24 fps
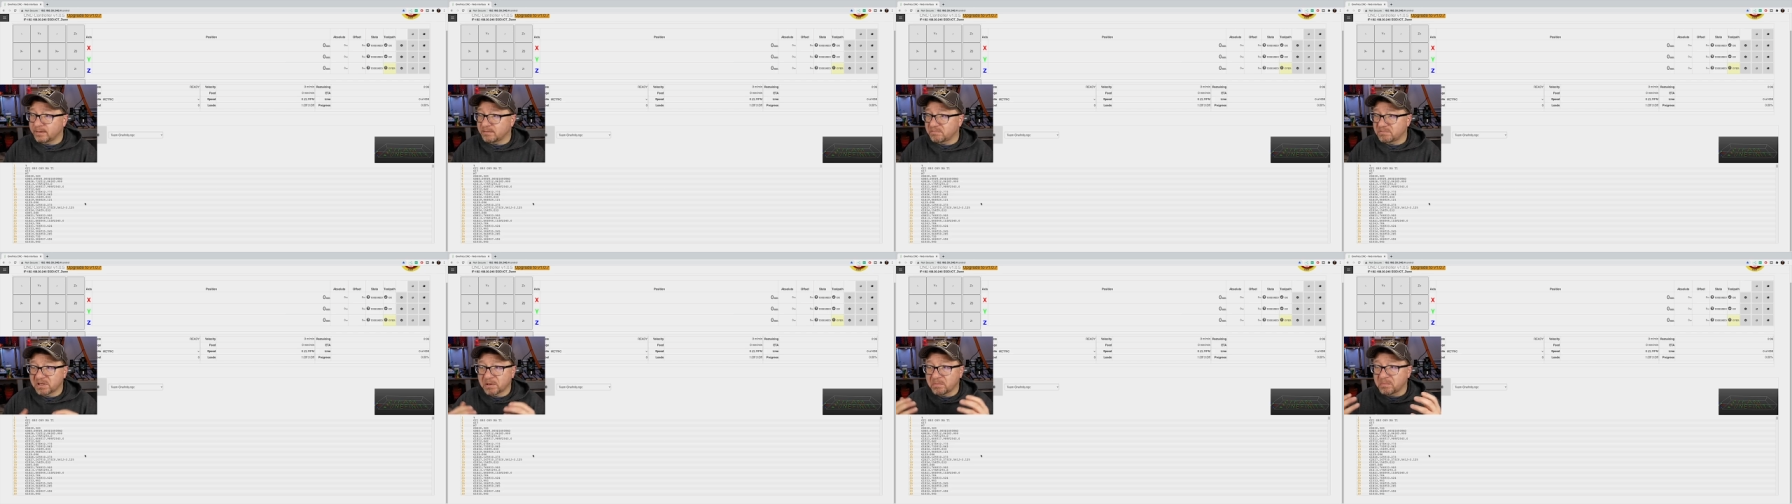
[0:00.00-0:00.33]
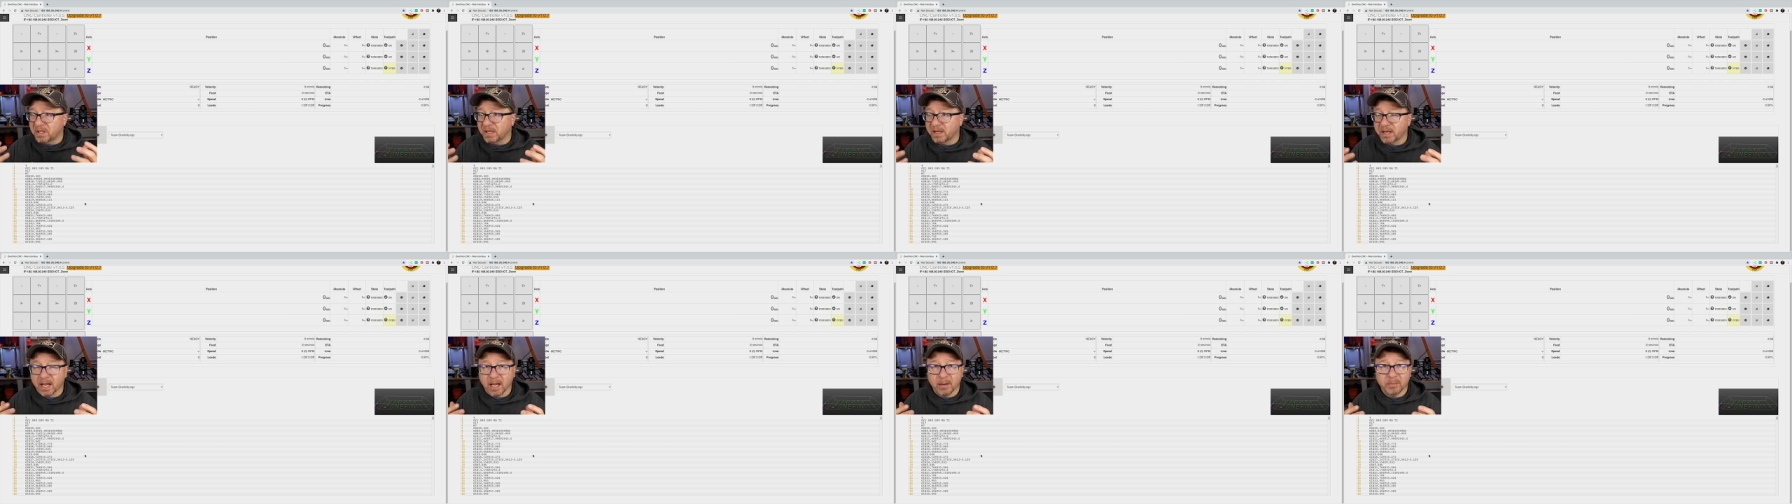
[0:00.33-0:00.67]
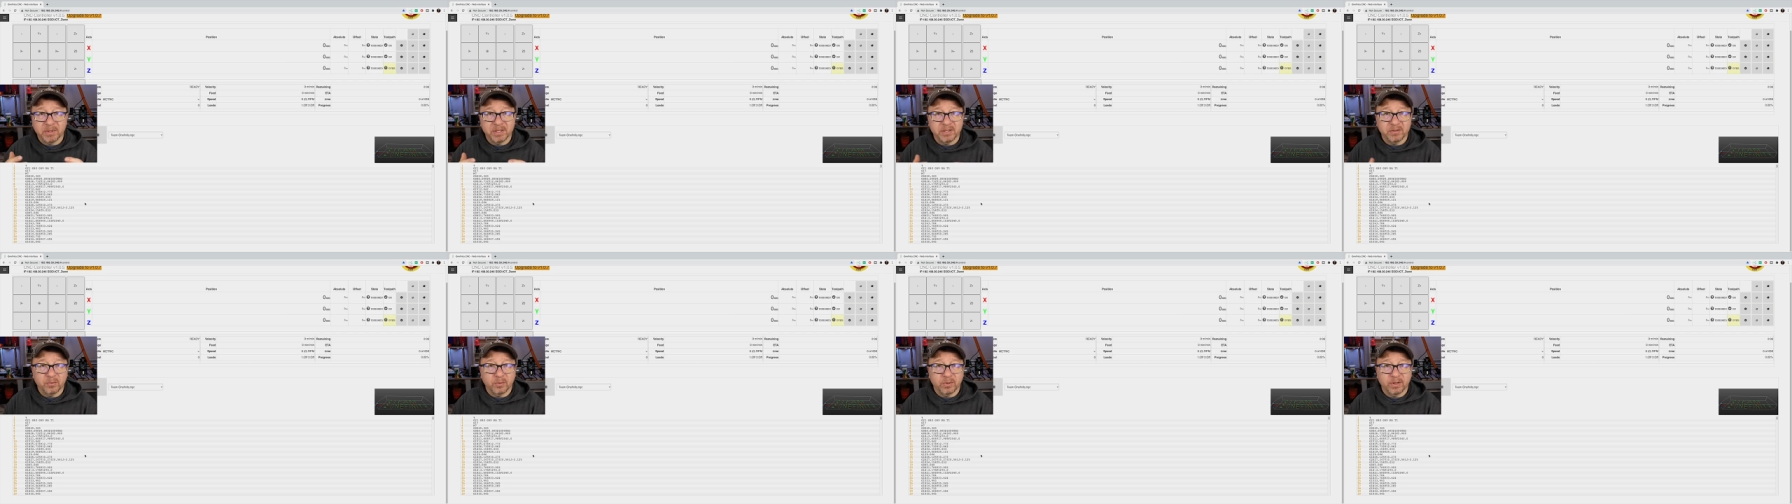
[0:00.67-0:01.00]
something
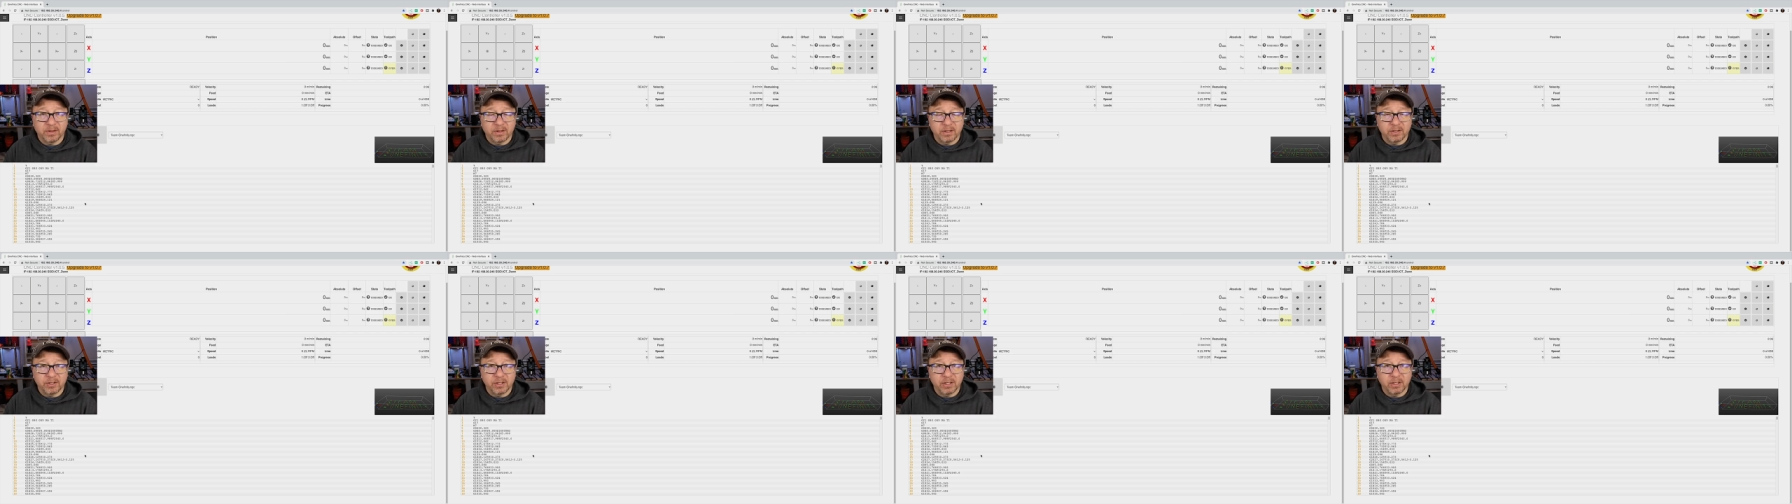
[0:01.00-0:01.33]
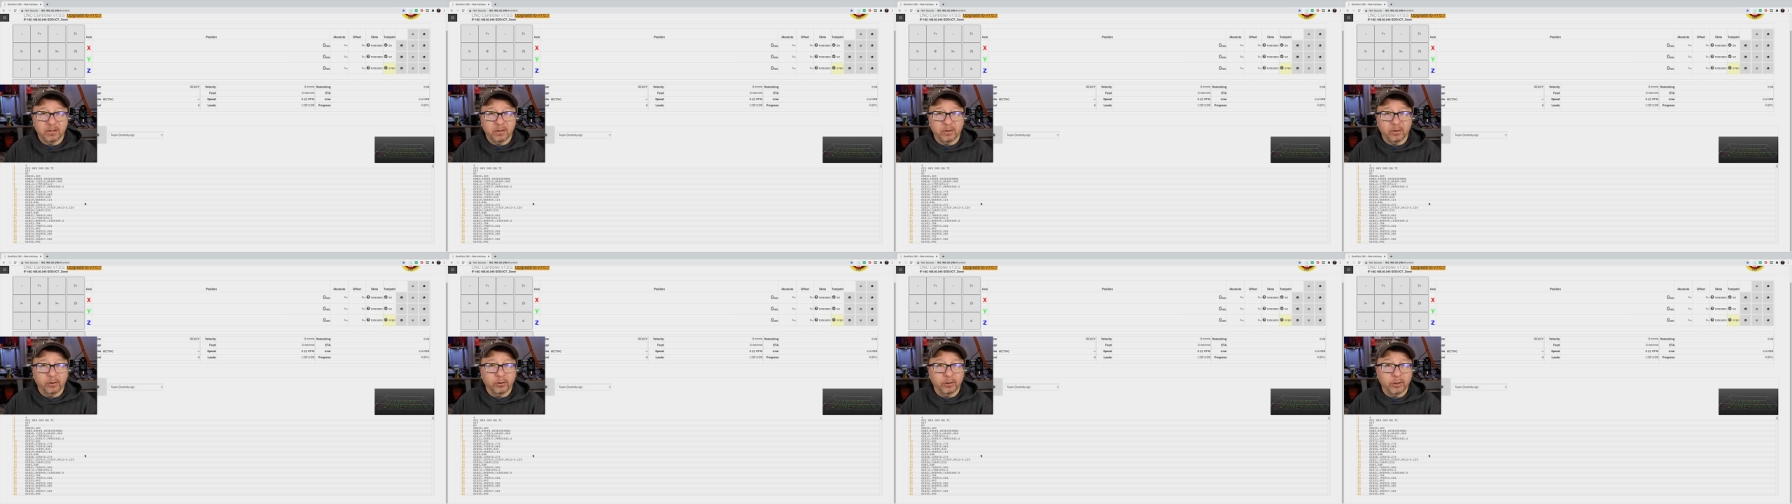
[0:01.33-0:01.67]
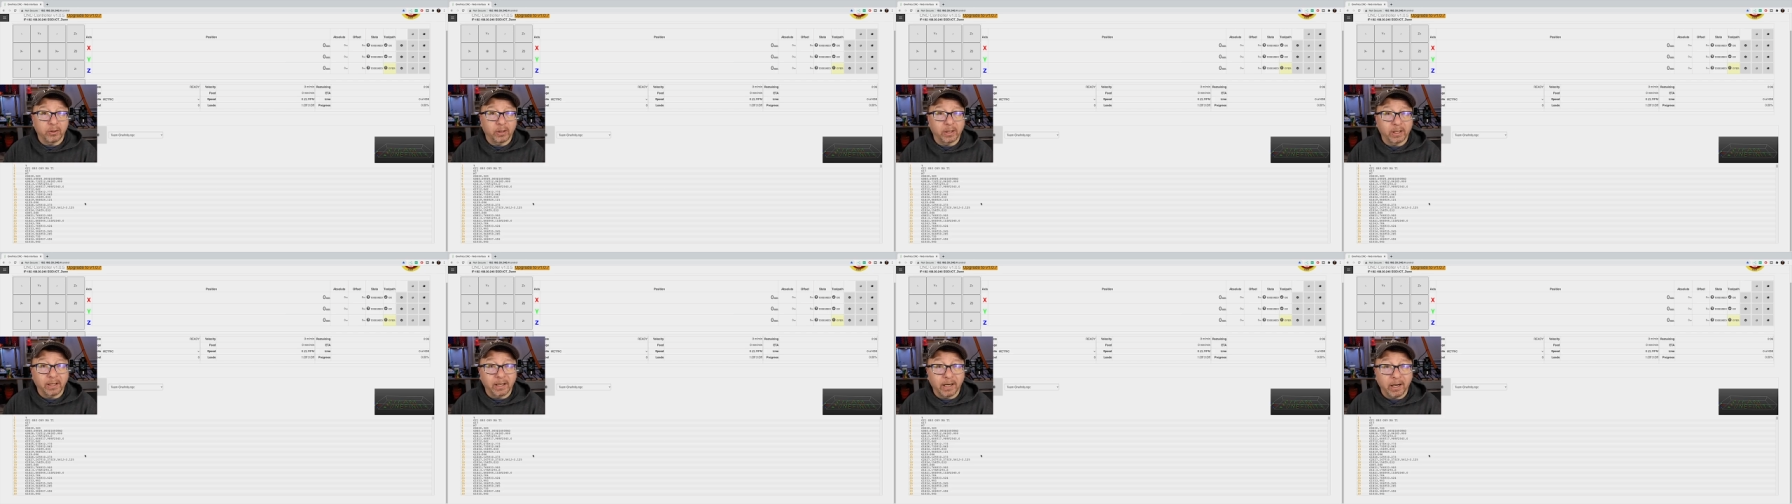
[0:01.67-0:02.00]
happens with the G-code or you
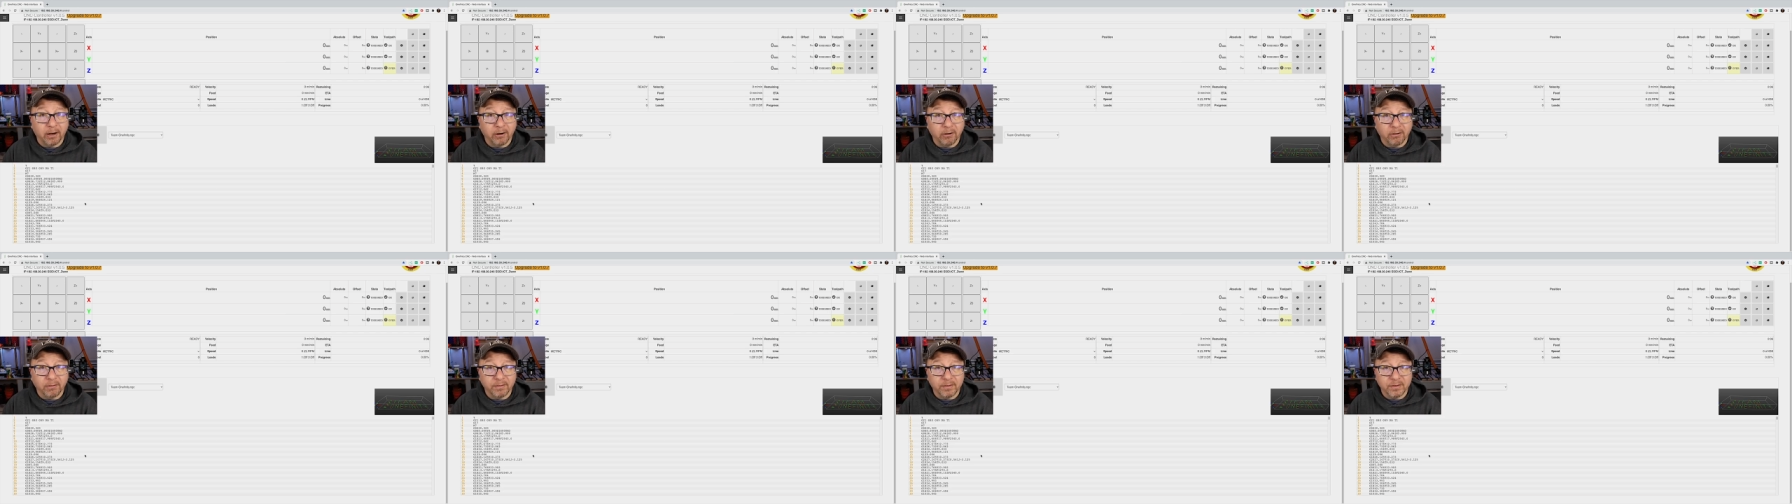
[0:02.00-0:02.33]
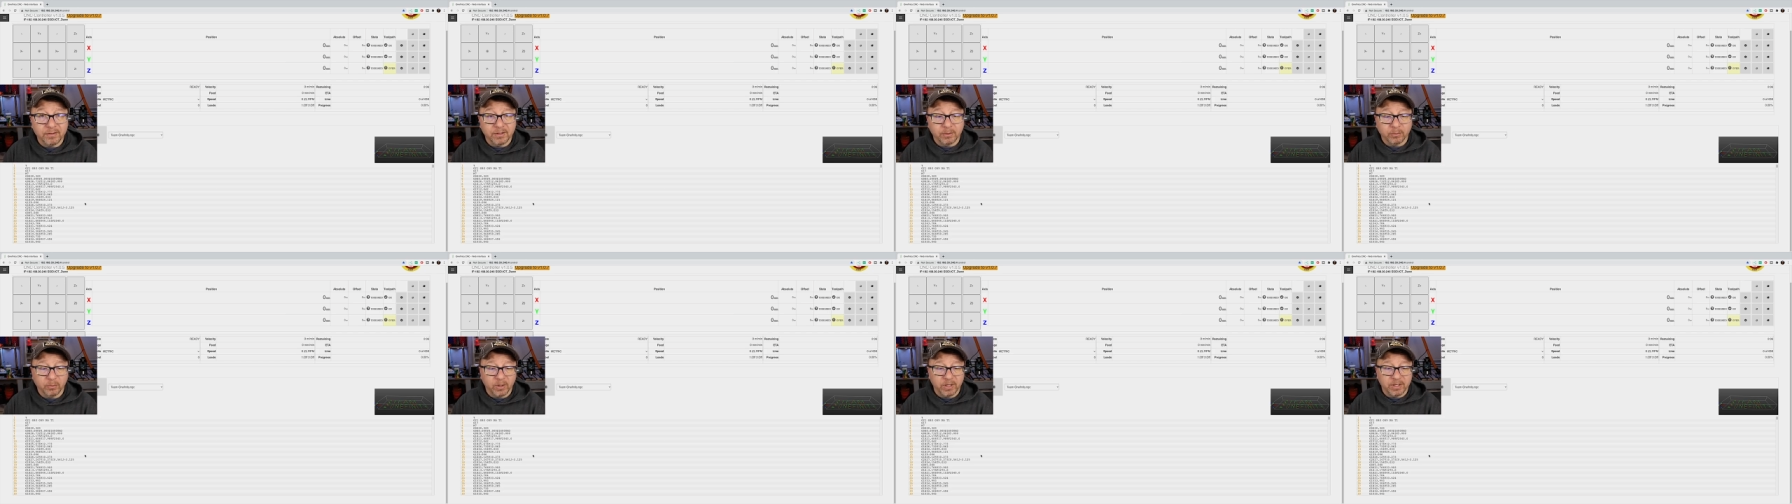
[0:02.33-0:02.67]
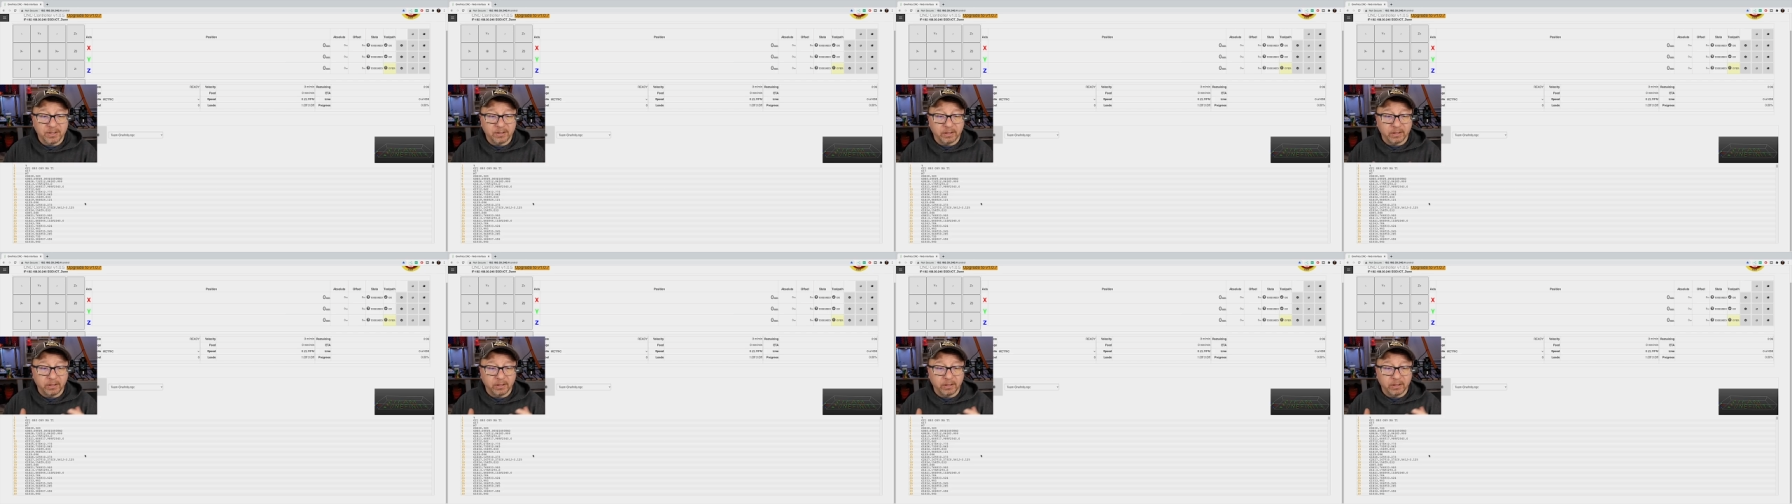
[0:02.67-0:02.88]
get an error for some reason,